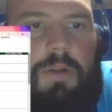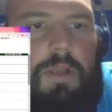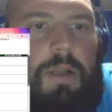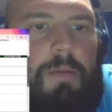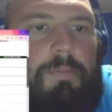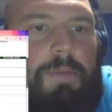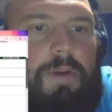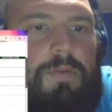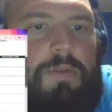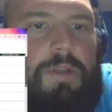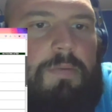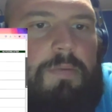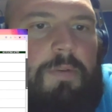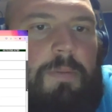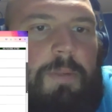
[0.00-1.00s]
of boats
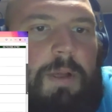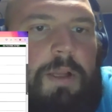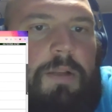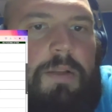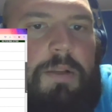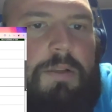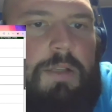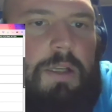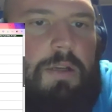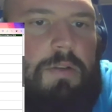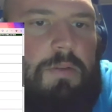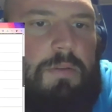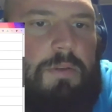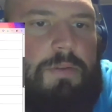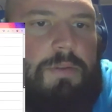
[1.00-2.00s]
in Vermont.
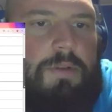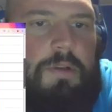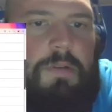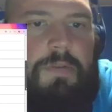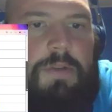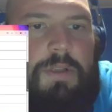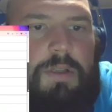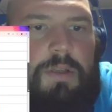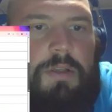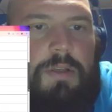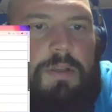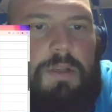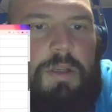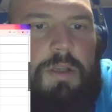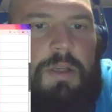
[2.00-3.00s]
Janitorial services,
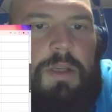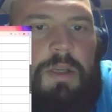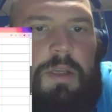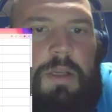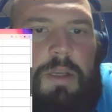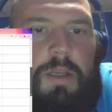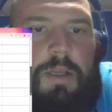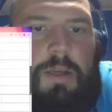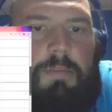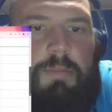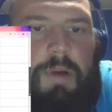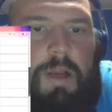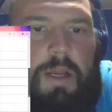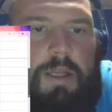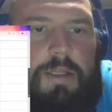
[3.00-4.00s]

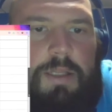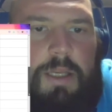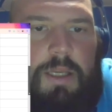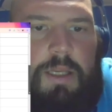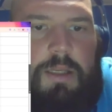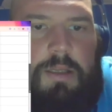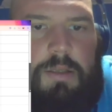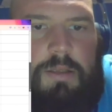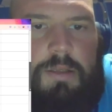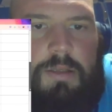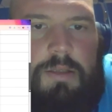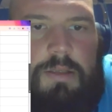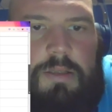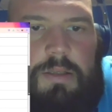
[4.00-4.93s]
brine tanks,